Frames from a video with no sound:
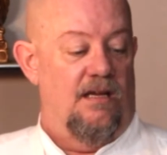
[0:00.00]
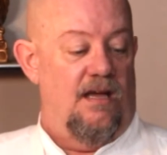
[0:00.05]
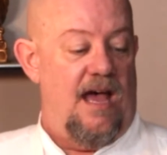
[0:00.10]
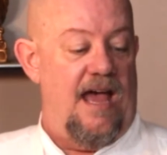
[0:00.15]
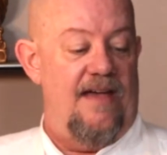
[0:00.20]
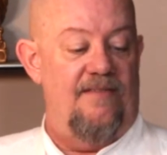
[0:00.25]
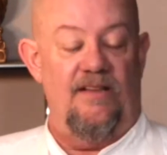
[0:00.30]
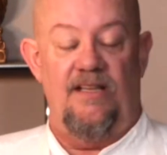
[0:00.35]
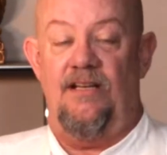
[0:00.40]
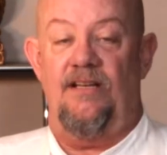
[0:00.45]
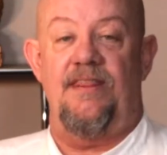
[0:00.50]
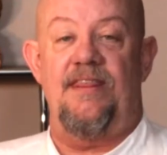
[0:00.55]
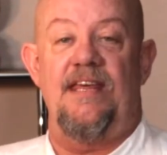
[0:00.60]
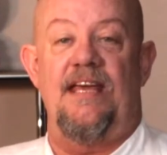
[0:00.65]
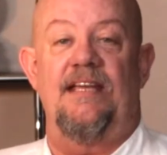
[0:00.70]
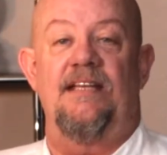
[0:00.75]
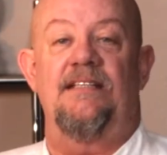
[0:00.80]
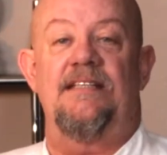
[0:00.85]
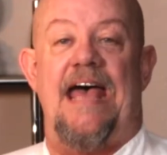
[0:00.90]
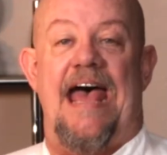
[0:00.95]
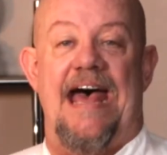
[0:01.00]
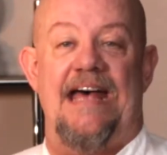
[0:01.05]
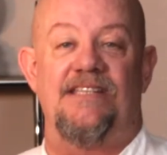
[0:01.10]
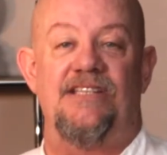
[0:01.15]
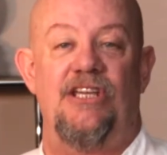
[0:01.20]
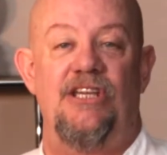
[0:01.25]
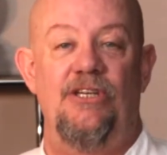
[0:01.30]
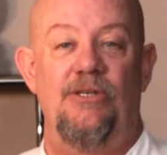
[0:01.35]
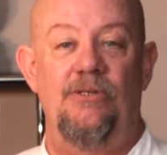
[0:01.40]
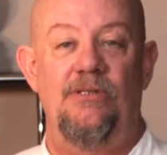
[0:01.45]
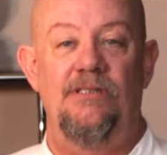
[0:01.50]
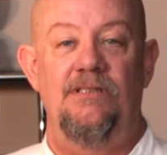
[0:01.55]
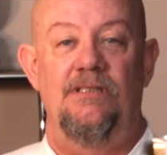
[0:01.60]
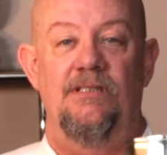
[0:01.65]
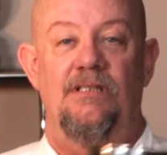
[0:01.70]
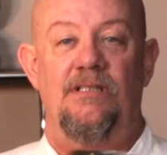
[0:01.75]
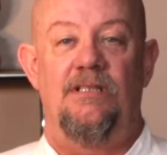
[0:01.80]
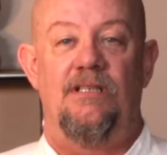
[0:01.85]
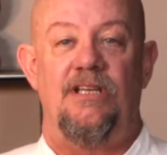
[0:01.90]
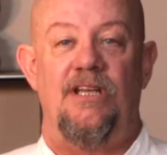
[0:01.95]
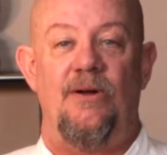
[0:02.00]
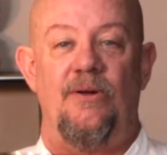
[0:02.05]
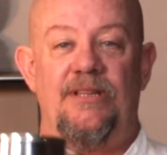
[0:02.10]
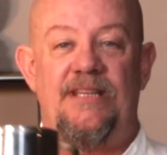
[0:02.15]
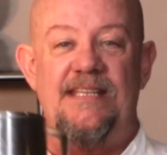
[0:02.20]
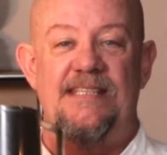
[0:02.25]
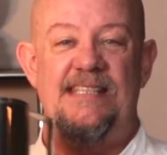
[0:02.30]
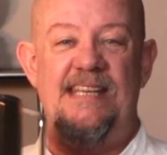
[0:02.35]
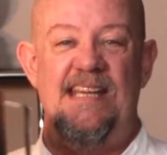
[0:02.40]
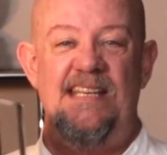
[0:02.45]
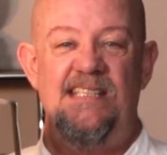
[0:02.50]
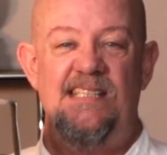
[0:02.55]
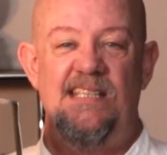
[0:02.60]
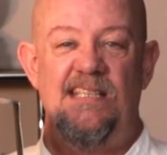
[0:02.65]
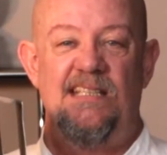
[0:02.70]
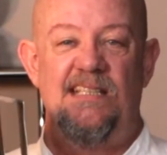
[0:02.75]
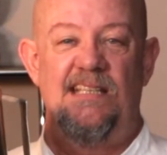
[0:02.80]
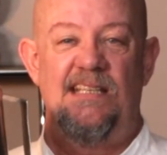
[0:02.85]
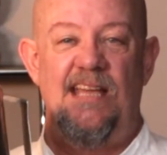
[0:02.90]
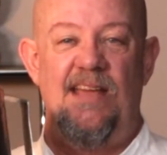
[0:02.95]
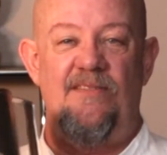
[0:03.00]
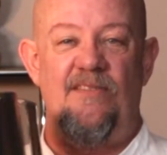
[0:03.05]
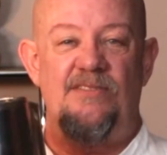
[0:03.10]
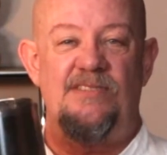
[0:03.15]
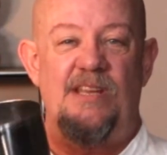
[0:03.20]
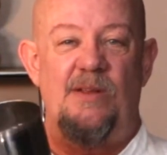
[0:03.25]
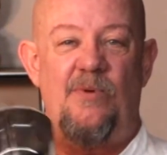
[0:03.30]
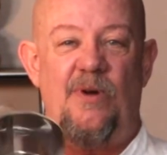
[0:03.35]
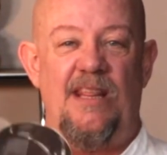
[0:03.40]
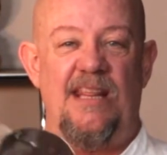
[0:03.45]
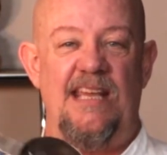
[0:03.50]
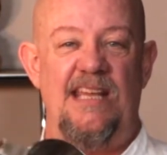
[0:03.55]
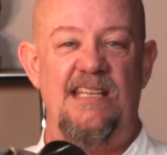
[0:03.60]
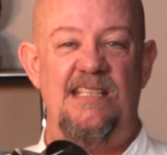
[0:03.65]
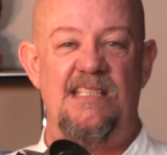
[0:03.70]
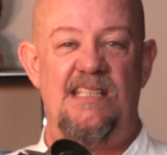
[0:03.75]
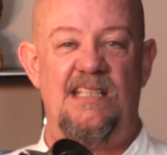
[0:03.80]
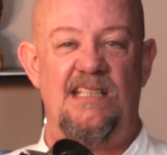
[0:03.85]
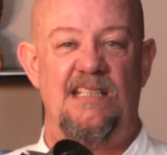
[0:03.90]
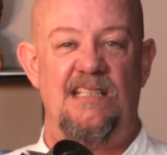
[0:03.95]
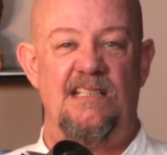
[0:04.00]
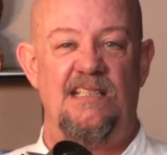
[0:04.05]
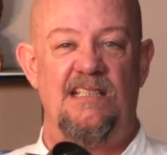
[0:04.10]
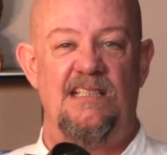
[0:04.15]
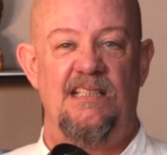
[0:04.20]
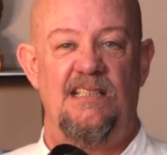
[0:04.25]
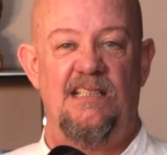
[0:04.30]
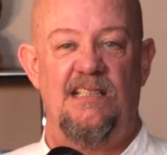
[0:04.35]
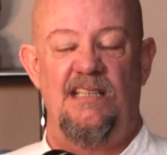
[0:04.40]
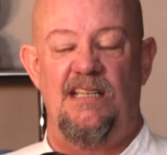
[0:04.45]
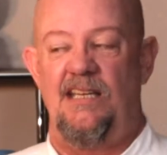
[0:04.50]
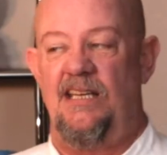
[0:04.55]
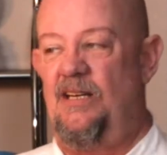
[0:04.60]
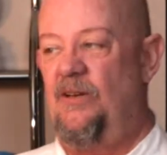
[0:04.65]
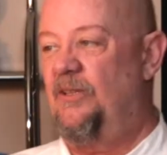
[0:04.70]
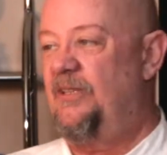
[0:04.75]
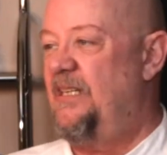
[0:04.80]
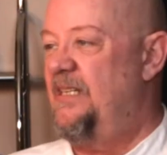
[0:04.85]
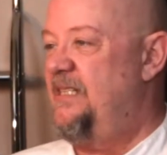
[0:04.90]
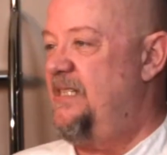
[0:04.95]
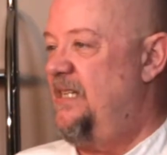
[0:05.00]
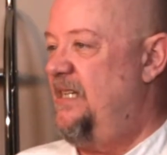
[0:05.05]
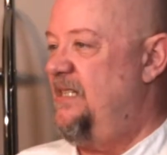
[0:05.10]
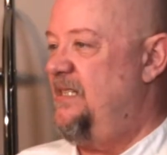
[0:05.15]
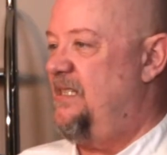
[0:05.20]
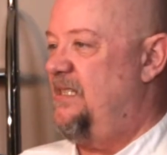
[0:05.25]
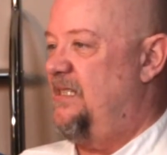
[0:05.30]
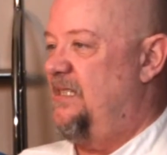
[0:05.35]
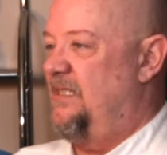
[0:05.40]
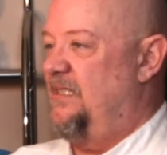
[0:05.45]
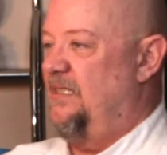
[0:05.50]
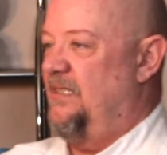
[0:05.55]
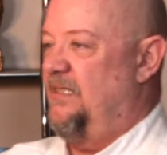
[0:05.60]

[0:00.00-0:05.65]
I have a little thing to ask you. You know what this is? Have you ever seen one of these? You know what this is?